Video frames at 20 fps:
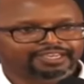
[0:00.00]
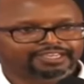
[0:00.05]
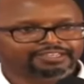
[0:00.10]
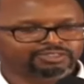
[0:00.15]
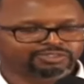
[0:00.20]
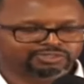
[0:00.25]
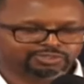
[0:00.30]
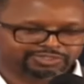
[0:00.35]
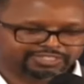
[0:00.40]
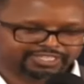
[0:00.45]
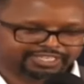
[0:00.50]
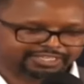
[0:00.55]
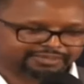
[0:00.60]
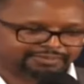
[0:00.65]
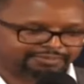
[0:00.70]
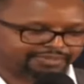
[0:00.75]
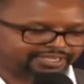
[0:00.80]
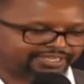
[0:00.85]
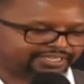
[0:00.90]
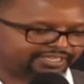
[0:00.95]
and used to
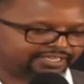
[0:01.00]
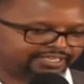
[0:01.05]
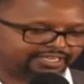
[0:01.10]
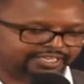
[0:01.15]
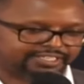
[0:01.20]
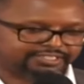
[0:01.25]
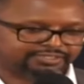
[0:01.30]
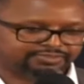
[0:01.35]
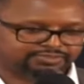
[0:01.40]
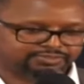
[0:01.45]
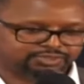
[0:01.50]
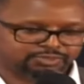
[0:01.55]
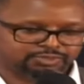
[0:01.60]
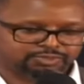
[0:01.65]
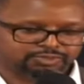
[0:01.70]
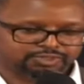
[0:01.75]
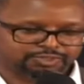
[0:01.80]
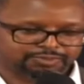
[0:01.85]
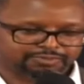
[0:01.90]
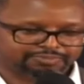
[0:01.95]
take us
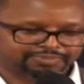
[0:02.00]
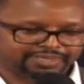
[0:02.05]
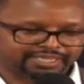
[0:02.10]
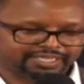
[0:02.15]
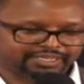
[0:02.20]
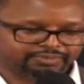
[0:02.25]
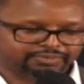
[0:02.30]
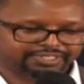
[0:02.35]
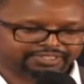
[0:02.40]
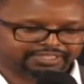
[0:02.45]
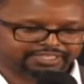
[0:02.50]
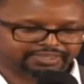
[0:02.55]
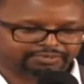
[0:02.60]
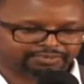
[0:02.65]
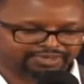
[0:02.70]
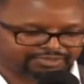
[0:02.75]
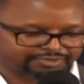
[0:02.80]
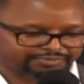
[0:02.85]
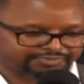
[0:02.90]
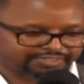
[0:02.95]
to play with
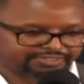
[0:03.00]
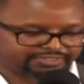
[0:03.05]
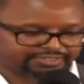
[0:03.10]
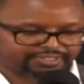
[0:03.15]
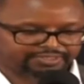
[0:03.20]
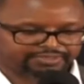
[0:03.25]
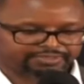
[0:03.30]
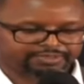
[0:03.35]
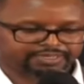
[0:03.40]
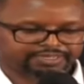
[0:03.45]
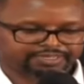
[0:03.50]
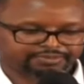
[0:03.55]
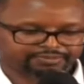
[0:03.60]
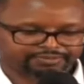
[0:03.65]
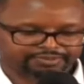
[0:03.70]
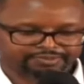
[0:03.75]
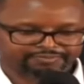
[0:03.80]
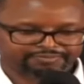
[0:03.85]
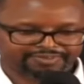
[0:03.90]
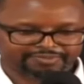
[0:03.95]
one of his
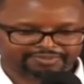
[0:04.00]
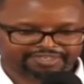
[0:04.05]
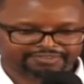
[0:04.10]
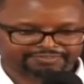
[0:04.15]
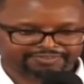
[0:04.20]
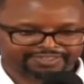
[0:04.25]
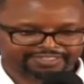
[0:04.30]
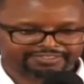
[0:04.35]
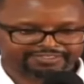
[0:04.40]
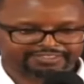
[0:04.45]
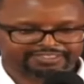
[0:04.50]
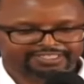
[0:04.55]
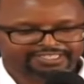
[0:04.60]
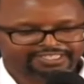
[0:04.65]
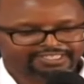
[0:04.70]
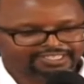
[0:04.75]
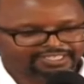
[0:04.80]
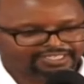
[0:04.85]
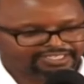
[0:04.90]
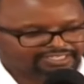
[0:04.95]
family friends.
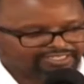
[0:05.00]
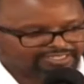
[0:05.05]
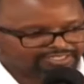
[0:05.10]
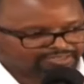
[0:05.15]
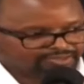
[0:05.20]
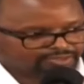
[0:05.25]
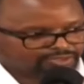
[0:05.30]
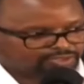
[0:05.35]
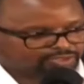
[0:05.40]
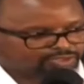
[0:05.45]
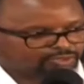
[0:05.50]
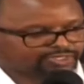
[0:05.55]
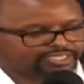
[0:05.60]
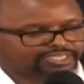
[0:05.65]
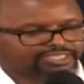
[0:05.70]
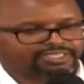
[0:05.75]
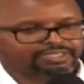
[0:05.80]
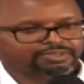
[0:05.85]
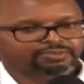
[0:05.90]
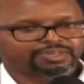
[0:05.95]

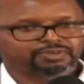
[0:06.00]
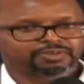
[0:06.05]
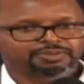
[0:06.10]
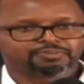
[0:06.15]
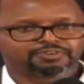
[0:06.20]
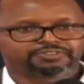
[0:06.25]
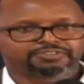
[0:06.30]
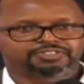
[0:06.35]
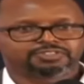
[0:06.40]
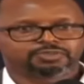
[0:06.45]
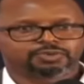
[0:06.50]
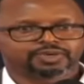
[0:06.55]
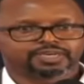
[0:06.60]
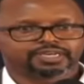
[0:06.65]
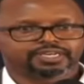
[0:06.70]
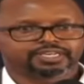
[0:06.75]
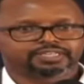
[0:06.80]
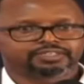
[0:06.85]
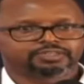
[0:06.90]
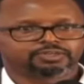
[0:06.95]
When we moved to
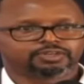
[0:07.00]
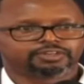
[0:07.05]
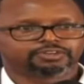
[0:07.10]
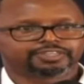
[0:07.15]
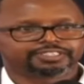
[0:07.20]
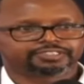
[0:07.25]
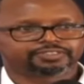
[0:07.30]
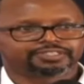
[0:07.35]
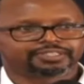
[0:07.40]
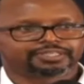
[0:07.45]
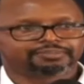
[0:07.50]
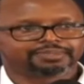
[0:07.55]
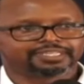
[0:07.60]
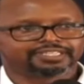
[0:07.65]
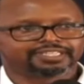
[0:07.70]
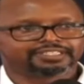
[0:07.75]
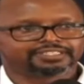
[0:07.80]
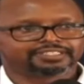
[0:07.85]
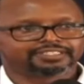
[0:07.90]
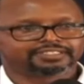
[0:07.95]
Loresho in the
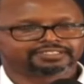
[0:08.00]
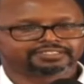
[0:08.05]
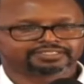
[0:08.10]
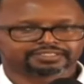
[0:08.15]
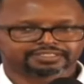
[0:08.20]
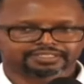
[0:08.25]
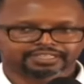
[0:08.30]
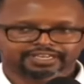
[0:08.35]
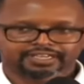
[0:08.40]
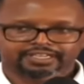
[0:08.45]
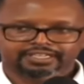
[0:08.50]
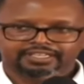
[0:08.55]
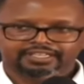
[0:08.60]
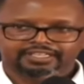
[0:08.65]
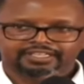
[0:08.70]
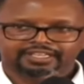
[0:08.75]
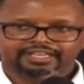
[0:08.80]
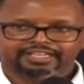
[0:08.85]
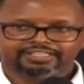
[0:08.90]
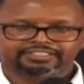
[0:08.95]
mid-80s,
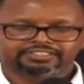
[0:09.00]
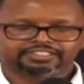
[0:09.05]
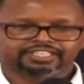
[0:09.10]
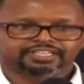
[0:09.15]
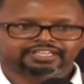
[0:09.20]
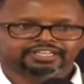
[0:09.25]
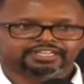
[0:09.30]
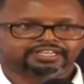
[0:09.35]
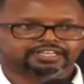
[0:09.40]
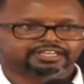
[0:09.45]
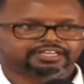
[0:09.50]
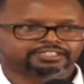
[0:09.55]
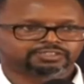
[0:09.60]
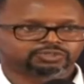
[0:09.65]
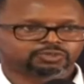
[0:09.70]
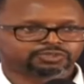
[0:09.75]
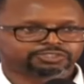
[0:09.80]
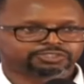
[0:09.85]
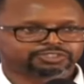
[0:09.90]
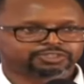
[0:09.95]
alijenga
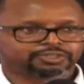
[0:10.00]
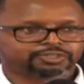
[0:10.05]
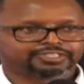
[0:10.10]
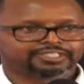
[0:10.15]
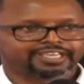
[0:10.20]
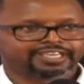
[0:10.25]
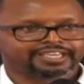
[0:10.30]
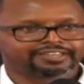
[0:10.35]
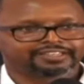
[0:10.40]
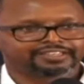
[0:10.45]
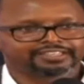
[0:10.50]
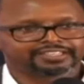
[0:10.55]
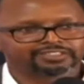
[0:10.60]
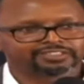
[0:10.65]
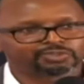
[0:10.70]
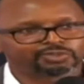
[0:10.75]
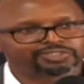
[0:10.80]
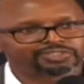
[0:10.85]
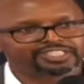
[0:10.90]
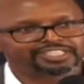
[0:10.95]
kaskosh court, and
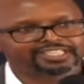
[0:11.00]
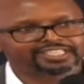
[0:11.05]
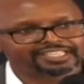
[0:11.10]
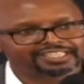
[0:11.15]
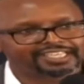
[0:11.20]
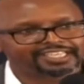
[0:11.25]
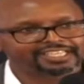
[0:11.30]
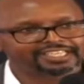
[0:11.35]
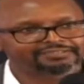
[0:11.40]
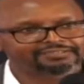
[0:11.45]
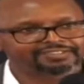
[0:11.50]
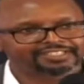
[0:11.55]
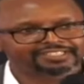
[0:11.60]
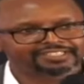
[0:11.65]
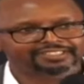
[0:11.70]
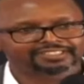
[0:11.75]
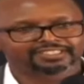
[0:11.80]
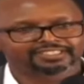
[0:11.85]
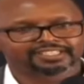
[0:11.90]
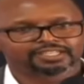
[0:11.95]
his routine in the
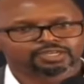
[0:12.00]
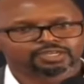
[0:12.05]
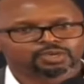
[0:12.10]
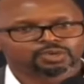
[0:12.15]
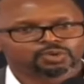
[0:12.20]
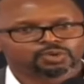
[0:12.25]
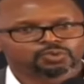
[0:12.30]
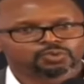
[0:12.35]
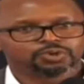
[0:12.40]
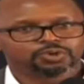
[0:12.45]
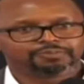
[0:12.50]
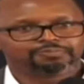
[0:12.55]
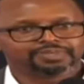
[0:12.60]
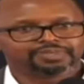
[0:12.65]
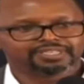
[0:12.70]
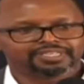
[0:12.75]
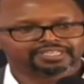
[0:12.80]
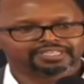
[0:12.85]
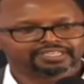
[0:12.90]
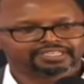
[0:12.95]
evenings would
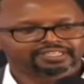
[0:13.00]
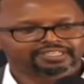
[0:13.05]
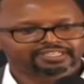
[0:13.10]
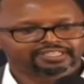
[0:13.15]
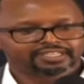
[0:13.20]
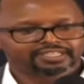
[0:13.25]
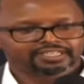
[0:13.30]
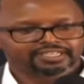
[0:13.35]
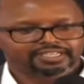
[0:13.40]
be,